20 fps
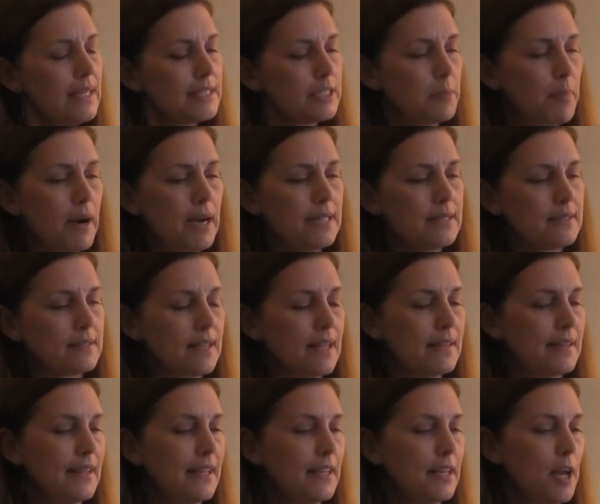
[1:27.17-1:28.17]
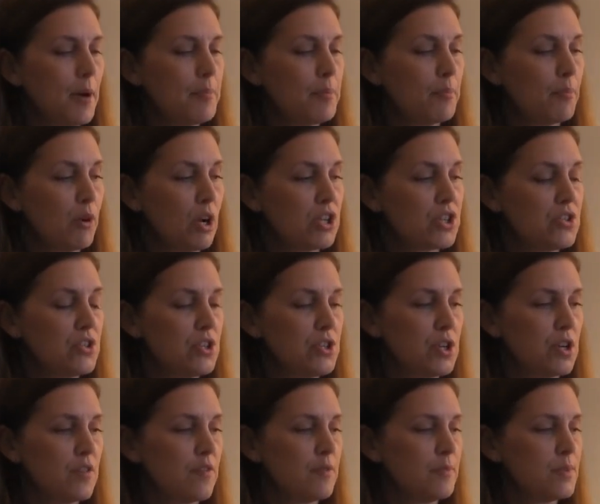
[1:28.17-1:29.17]
Tobias said, getting up and brushing the
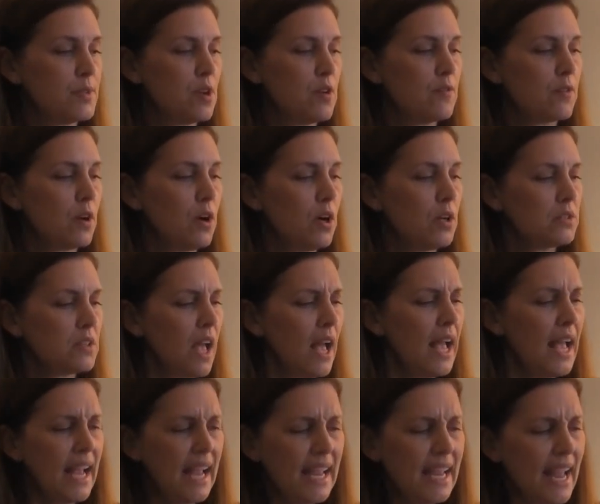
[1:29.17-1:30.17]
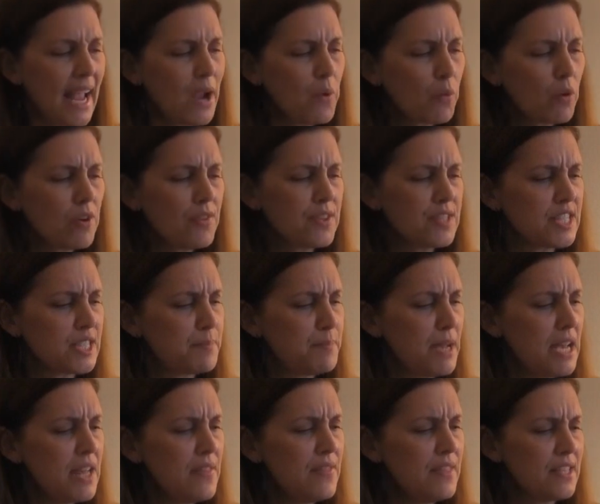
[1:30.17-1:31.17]
dirt from his overalls, "He ain't worth a
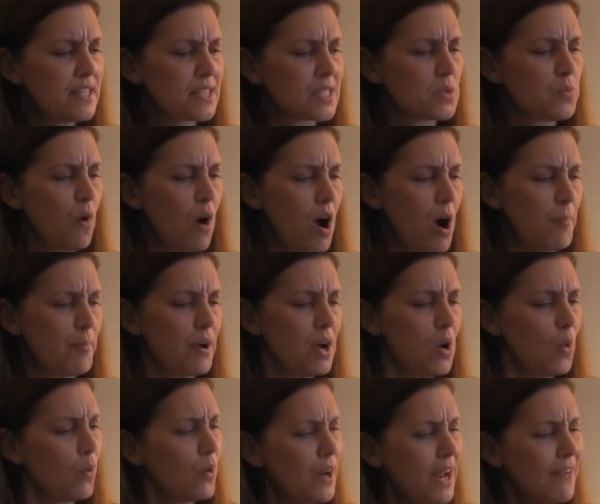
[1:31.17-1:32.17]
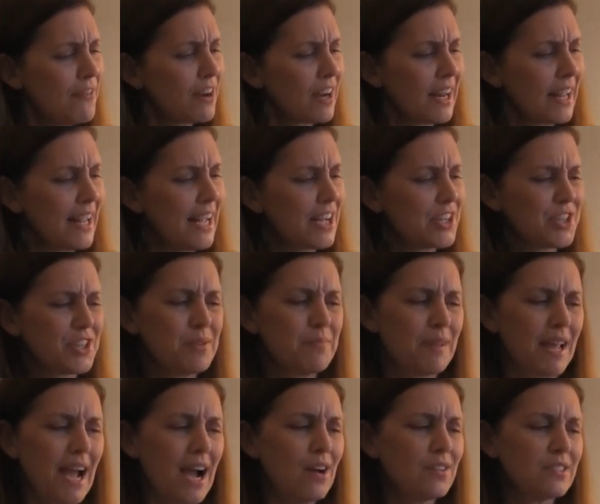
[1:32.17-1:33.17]
spit in this swamp. We're never going to catch
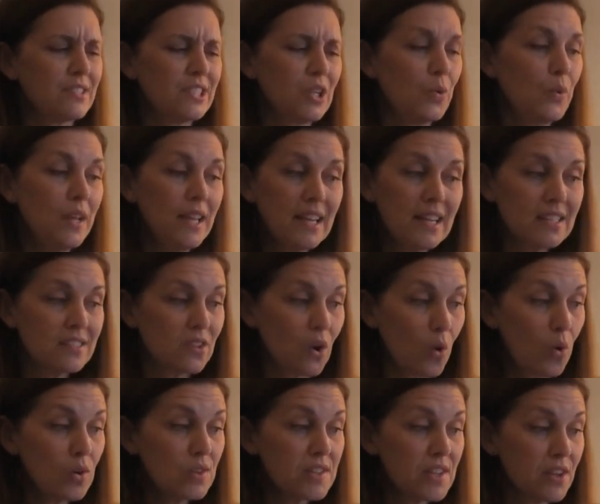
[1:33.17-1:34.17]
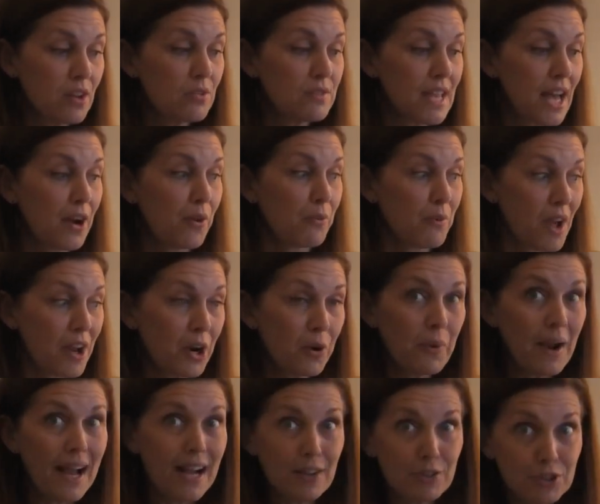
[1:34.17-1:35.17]
them cows until we get us a horse that knows how to run
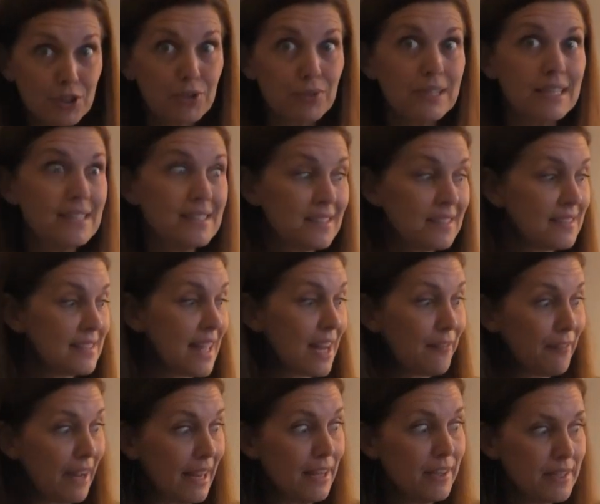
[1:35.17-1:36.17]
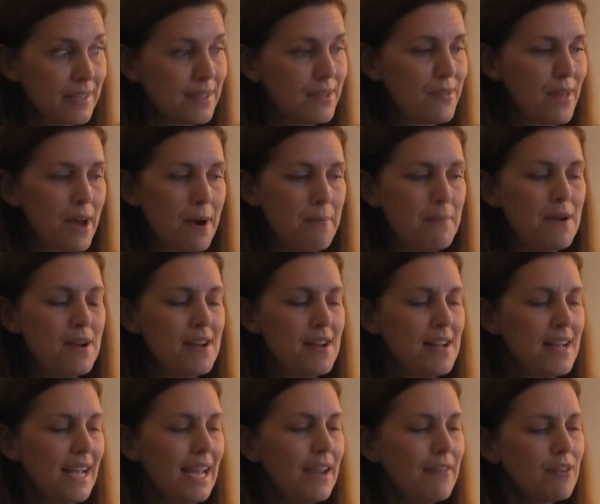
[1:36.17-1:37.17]
around trees instead of into them.
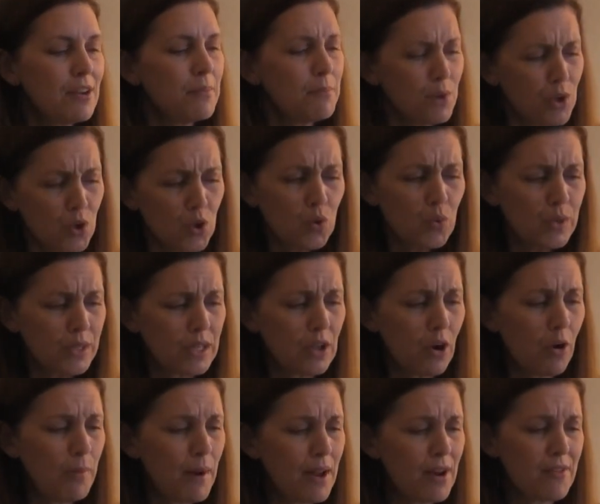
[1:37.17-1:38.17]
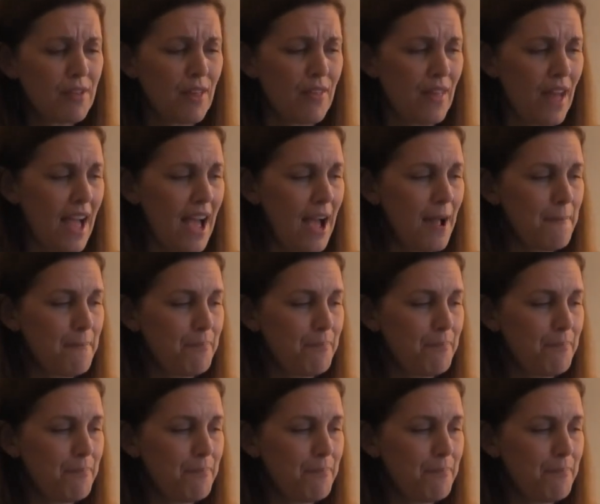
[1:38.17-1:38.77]
Even a mule would know better than that."